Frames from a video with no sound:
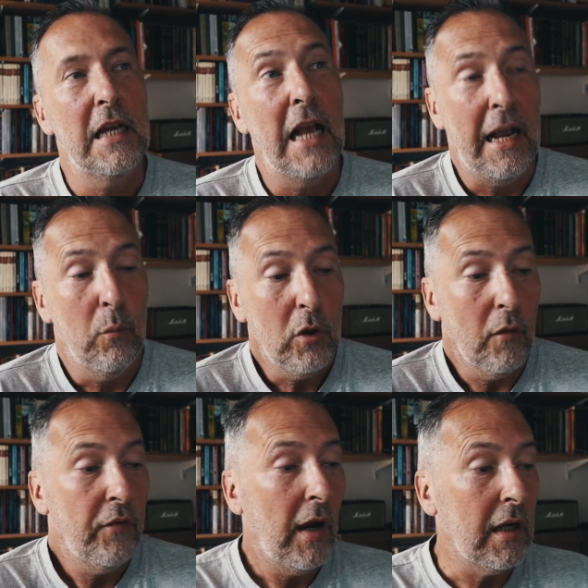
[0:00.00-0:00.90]
and what you'll
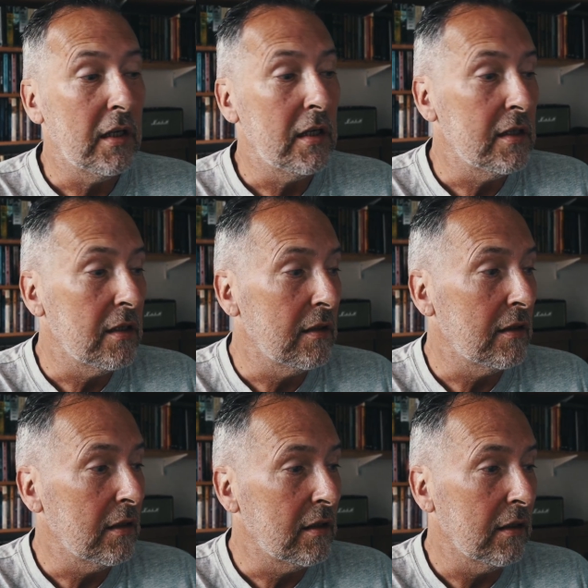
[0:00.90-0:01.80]
find is is
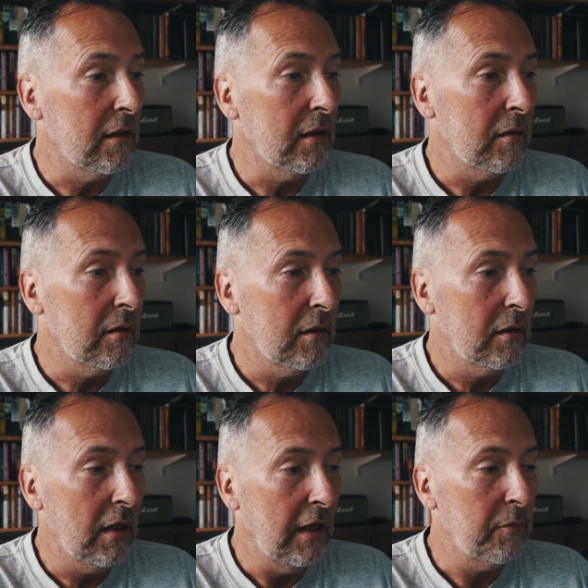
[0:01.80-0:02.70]
that uh,
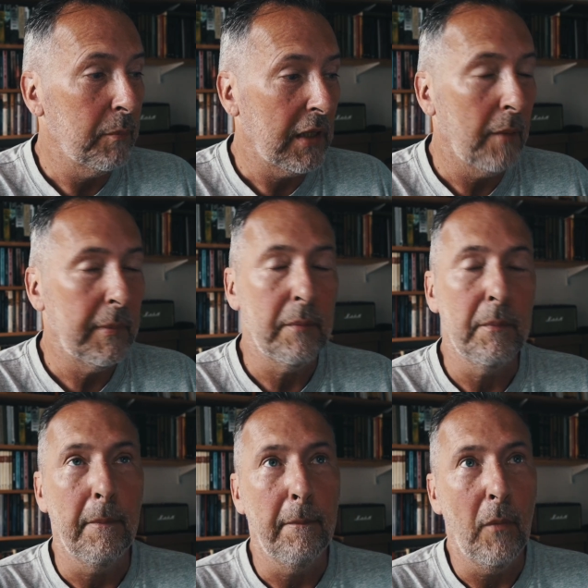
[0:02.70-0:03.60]
it's
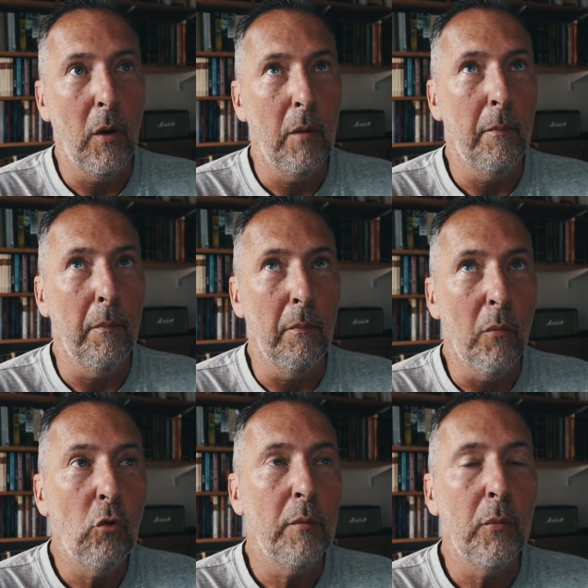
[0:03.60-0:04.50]
becoming
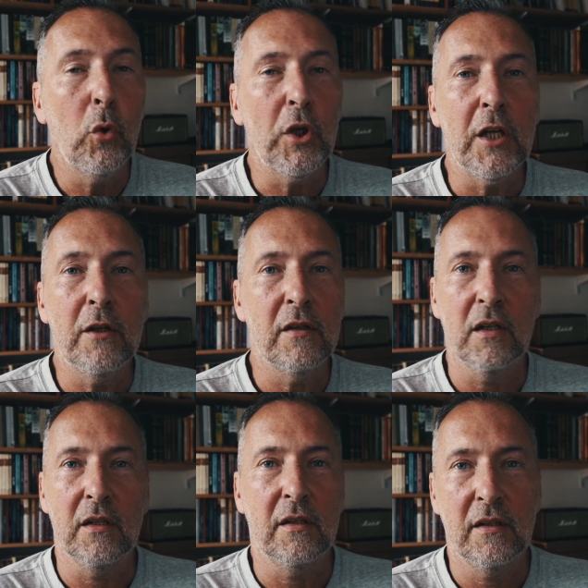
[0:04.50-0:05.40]
more and more
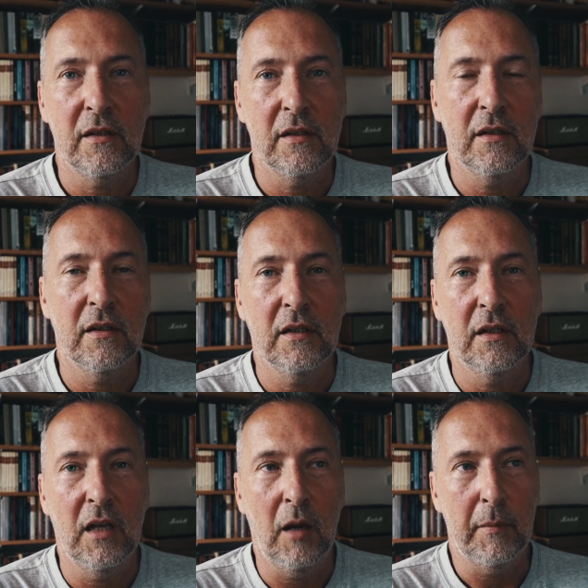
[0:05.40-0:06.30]
useless
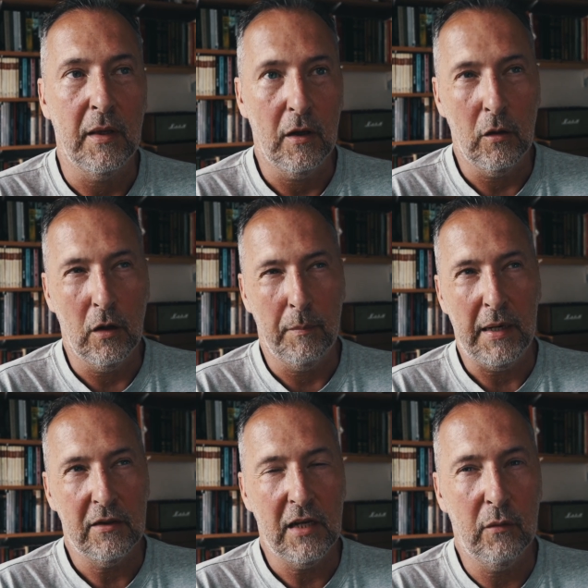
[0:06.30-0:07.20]
i mean uh,
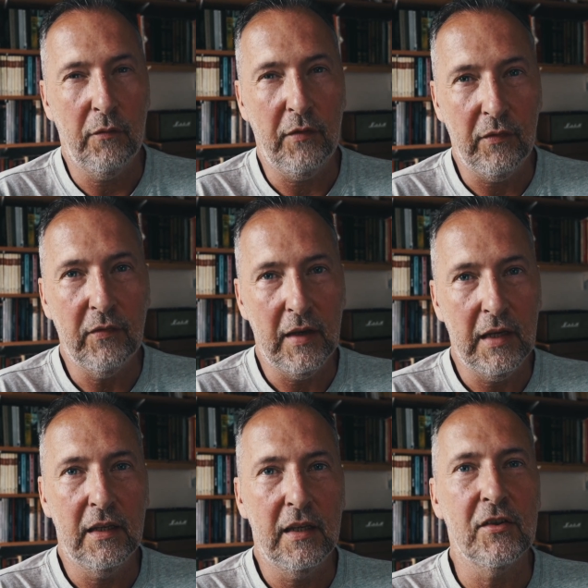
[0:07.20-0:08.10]
about 10 or
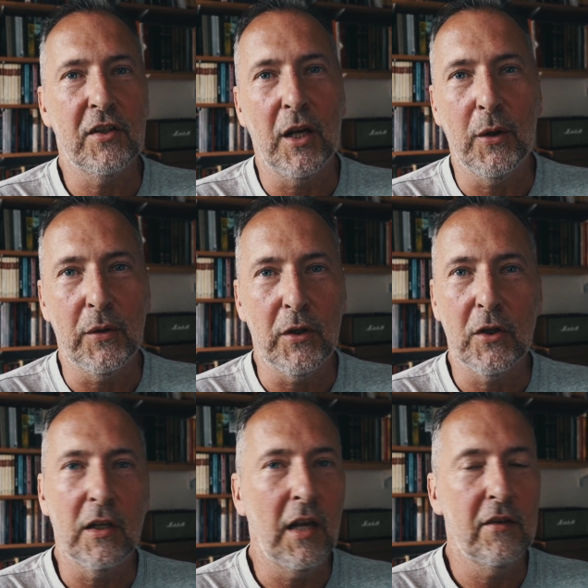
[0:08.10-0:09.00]
15 years ago you
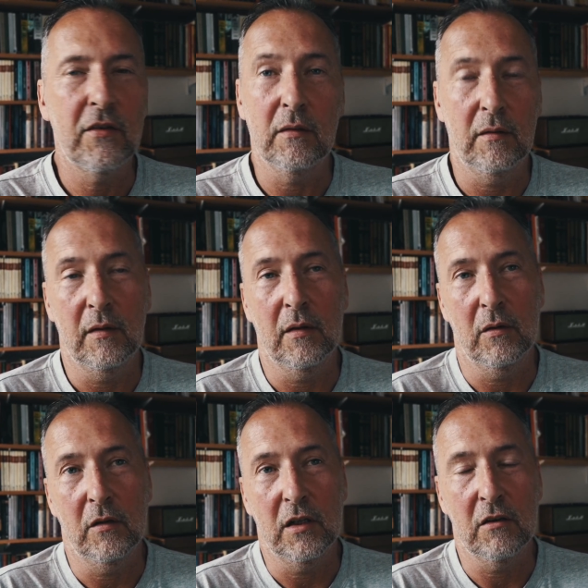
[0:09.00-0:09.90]
could get
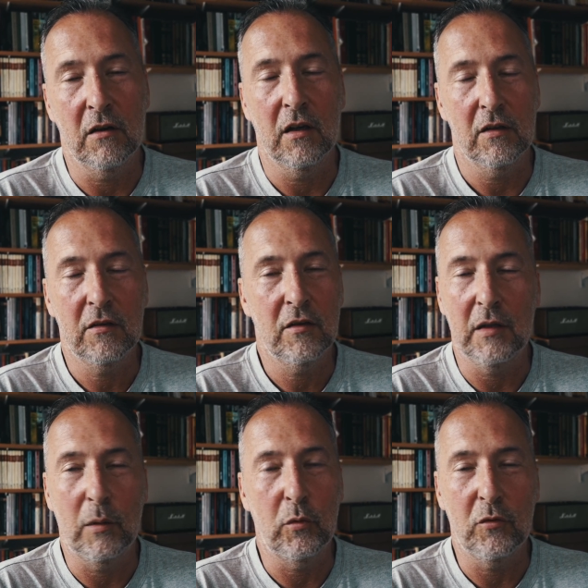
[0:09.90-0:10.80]
uh,
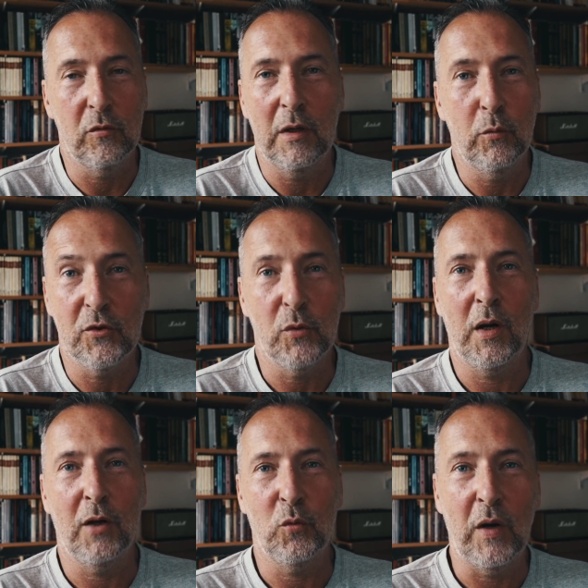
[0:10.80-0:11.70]
it was it was the
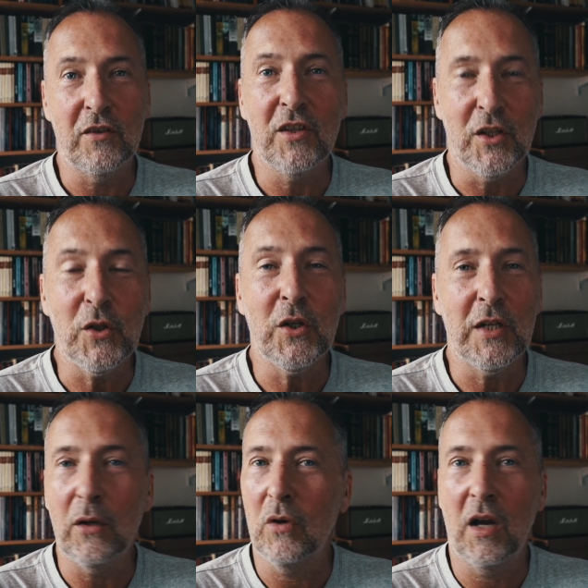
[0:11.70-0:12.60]
Wild West, and you could
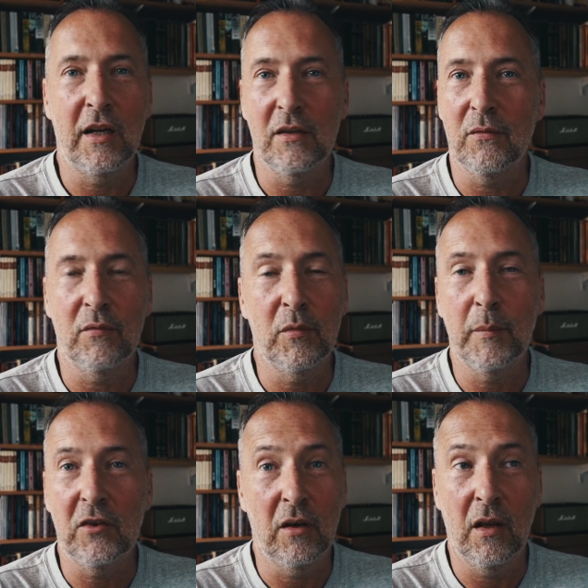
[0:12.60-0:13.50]
get all kinds of
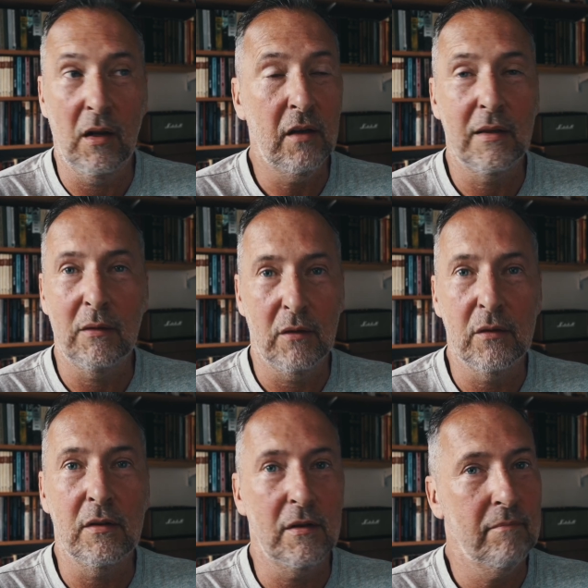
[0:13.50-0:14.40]
information. And I downloaded